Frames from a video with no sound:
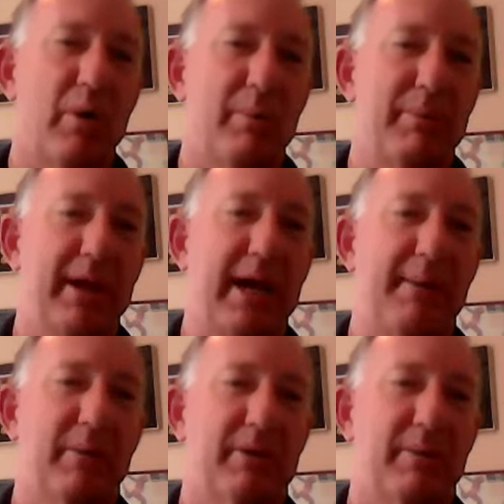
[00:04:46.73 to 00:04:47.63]
or being
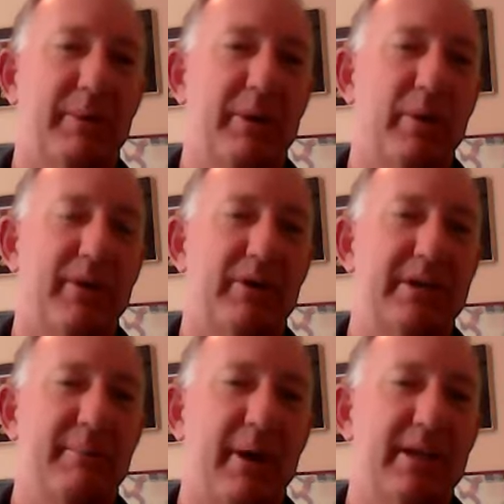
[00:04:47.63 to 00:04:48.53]
able to be with their
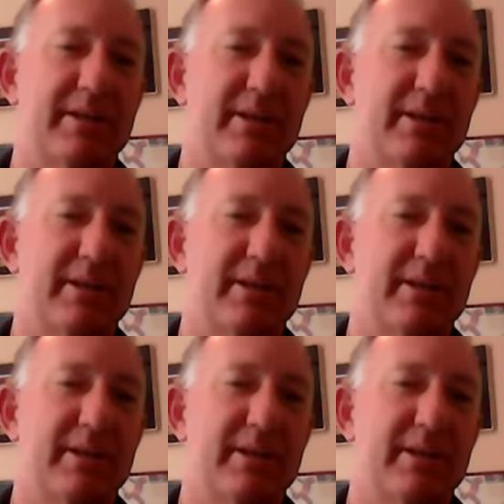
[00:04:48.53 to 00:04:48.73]
teammates?